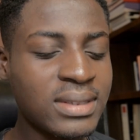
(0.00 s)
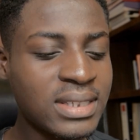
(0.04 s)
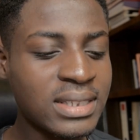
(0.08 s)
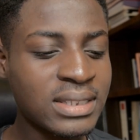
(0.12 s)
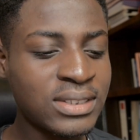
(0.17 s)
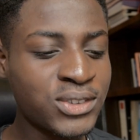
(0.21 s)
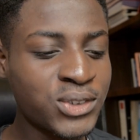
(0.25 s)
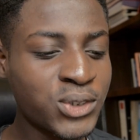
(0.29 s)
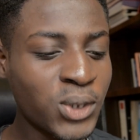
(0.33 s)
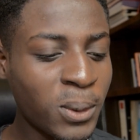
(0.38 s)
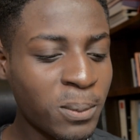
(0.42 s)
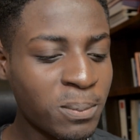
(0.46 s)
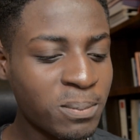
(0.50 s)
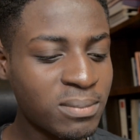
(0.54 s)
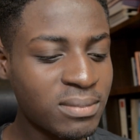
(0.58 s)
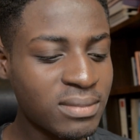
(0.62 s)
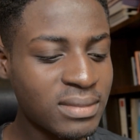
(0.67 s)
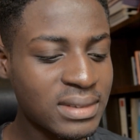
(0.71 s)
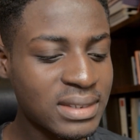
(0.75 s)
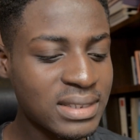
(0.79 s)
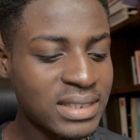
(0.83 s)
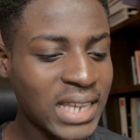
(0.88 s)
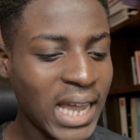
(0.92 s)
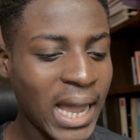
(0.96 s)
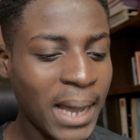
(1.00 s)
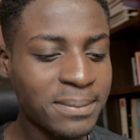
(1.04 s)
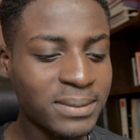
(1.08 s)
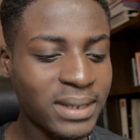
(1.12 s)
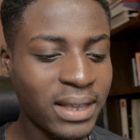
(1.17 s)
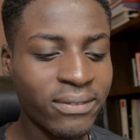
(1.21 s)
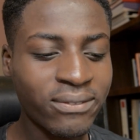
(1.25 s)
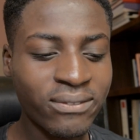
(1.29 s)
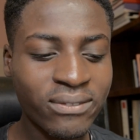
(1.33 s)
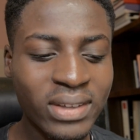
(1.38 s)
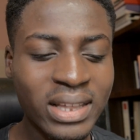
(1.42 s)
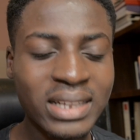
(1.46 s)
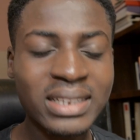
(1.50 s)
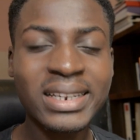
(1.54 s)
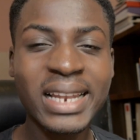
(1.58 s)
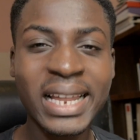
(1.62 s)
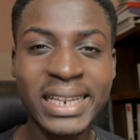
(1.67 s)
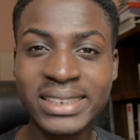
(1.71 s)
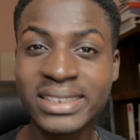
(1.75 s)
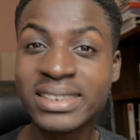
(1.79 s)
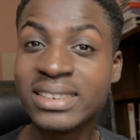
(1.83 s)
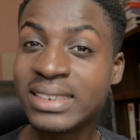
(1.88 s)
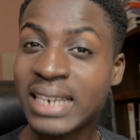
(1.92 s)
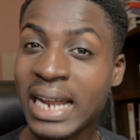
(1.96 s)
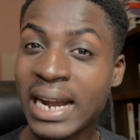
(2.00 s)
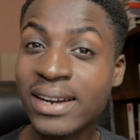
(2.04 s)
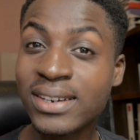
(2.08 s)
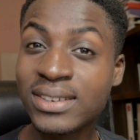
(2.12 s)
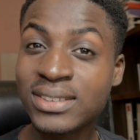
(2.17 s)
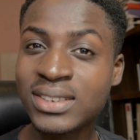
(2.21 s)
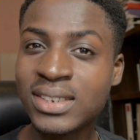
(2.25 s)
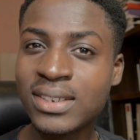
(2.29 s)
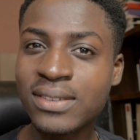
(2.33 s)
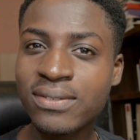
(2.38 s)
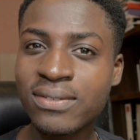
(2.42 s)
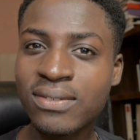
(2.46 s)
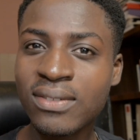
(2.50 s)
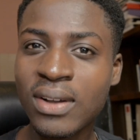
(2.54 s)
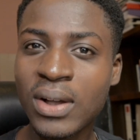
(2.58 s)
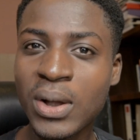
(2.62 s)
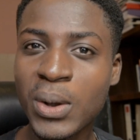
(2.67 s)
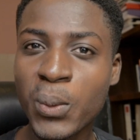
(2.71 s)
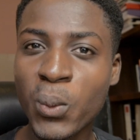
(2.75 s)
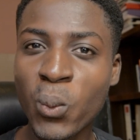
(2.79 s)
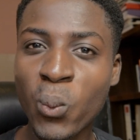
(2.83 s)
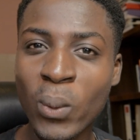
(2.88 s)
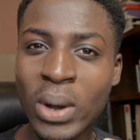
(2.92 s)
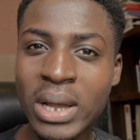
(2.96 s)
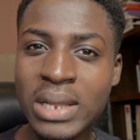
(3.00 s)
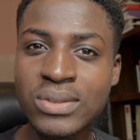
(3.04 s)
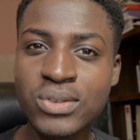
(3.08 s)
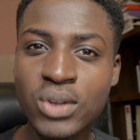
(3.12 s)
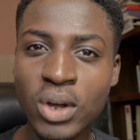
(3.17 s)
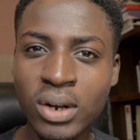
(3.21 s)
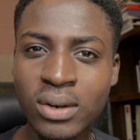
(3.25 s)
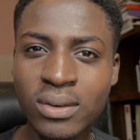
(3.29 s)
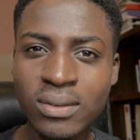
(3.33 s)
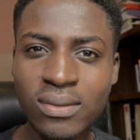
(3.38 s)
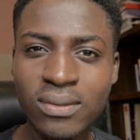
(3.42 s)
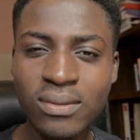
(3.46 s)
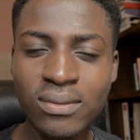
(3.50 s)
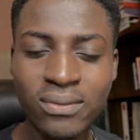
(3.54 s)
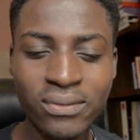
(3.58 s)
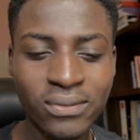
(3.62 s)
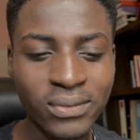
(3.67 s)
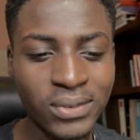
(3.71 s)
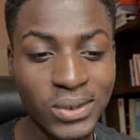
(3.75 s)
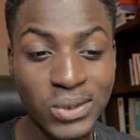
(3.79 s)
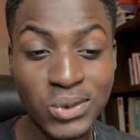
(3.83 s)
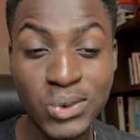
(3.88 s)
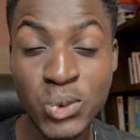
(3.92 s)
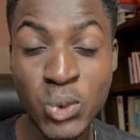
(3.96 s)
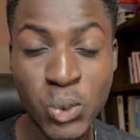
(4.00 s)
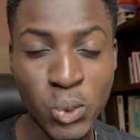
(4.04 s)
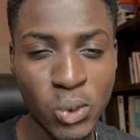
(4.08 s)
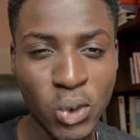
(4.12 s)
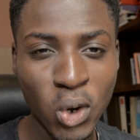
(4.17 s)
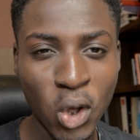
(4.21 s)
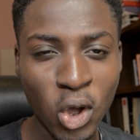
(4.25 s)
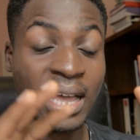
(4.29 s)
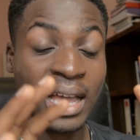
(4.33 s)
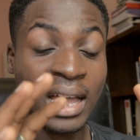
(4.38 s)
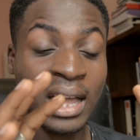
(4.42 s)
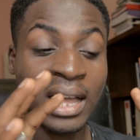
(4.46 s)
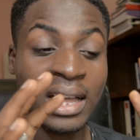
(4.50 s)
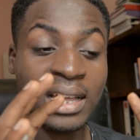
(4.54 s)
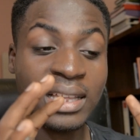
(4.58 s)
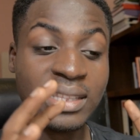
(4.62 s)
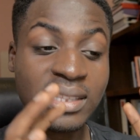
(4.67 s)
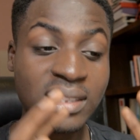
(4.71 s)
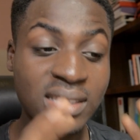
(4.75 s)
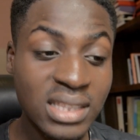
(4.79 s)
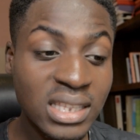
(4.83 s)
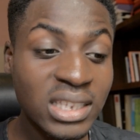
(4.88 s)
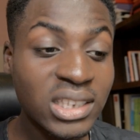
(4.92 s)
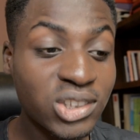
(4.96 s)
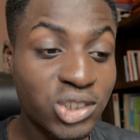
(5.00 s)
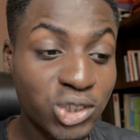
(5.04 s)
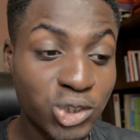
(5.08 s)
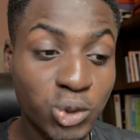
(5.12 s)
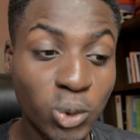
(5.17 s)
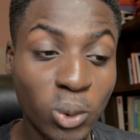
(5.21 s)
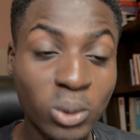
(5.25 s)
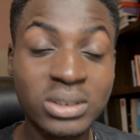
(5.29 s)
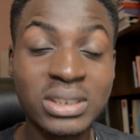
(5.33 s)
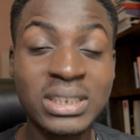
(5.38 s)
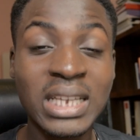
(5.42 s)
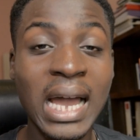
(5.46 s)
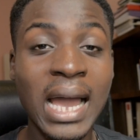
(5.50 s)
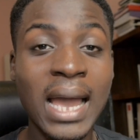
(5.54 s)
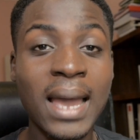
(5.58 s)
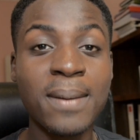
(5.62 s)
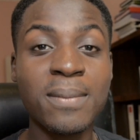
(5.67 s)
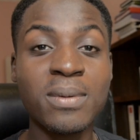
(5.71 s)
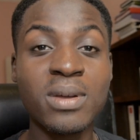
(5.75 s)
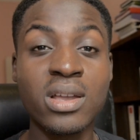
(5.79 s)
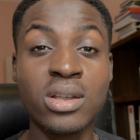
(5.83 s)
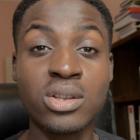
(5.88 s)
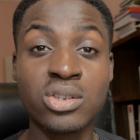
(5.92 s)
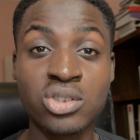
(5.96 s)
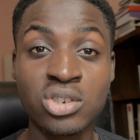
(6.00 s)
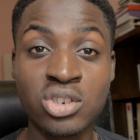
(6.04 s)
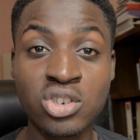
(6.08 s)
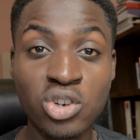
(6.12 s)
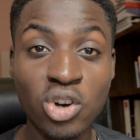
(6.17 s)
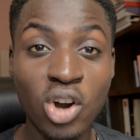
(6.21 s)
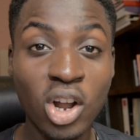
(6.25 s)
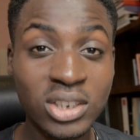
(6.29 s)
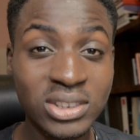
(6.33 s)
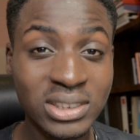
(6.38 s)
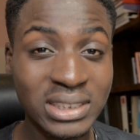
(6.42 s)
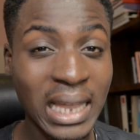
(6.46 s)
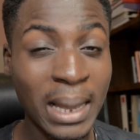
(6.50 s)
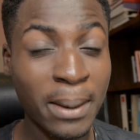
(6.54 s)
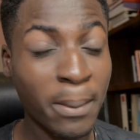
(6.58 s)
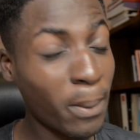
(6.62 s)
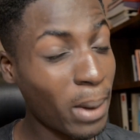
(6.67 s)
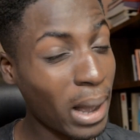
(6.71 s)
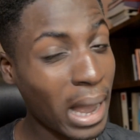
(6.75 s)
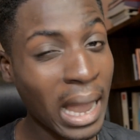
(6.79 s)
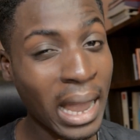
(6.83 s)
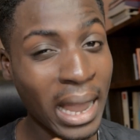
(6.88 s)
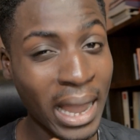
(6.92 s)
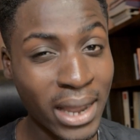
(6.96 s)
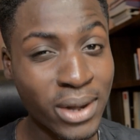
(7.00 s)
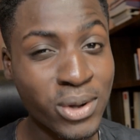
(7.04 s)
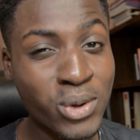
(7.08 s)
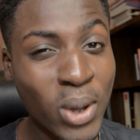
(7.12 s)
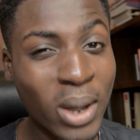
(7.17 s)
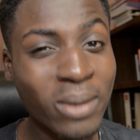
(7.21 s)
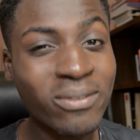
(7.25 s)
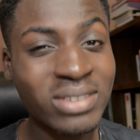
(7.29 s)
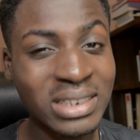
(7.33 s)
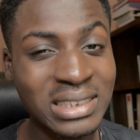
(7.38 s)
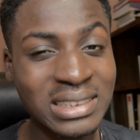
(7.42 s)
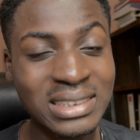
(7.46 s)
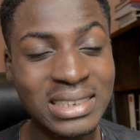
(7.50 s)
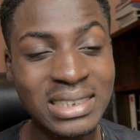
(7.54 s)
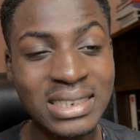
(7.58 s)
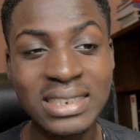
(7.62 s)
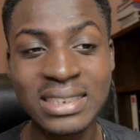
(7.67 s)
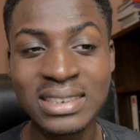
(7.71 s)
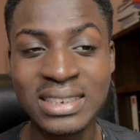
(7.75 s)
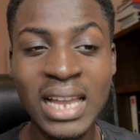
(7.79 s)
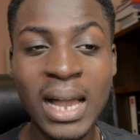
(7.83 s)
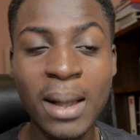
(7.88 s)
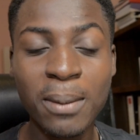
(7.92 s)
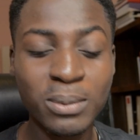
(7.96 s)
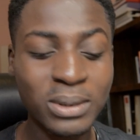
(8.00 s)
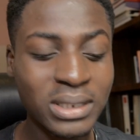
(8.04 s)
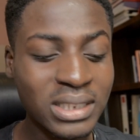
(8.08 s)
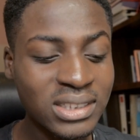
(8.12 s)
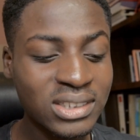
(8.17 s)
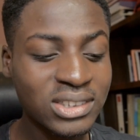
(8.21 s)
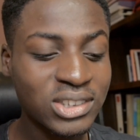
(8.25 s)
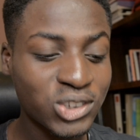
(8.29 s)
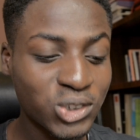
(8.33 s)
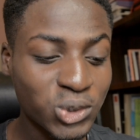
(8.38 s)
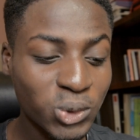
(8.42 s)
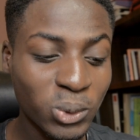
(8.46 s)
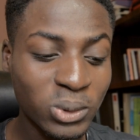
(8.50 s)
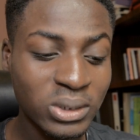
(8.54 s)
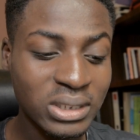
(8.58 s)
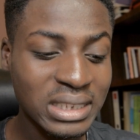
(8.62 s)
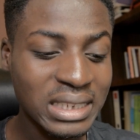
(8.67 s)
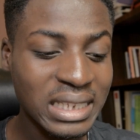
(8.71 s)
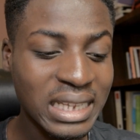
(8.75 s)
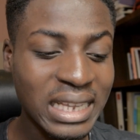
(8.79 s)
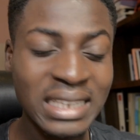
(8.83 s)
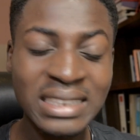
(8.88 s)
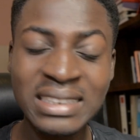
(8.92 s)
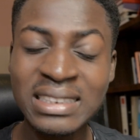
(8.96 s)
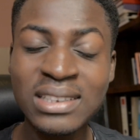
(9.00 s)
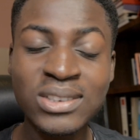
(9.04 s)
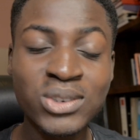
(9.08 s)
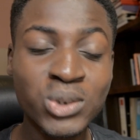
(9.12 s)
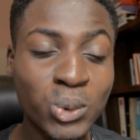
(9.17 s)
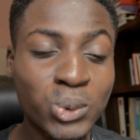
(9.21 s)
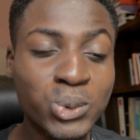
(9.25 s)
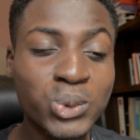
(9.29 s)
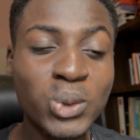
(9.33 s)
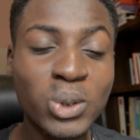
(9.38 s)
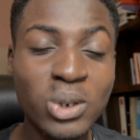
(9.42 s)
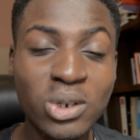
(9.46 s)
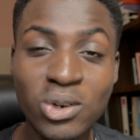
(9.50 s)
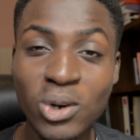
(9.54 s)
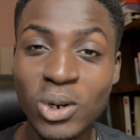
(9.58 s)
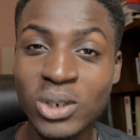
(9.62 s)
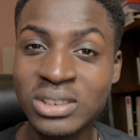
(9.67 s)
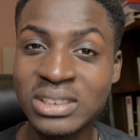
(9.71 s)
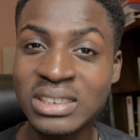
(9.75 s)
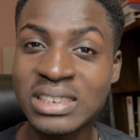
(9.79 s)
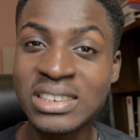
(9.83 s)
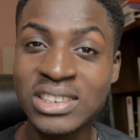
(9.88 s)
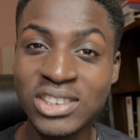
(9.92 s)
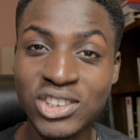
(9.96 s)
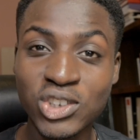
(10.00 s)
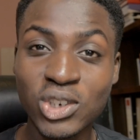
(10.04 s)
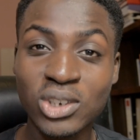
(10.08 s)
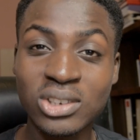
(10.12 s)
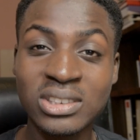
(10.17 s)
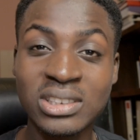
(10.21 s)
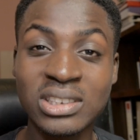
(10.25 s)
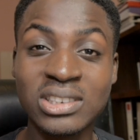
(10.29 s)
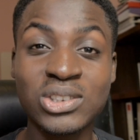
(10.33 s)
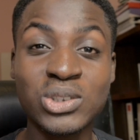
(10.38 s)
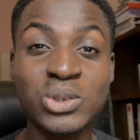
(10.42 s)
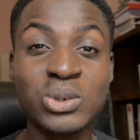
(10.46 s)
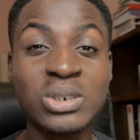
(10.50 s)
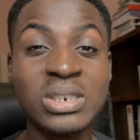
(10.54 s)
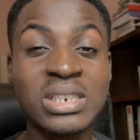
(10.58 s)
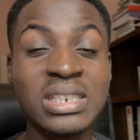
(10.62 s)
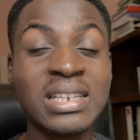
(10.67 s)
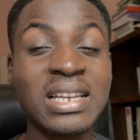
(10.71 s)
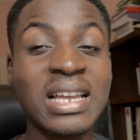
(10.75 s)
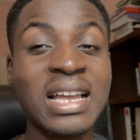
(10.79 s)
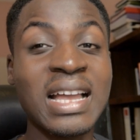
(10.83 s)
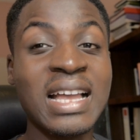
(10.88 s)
Sometimes I felt like the narrative went on for too long. This short time is gross. I know I've exceeded time, but this short is also gross injustice to the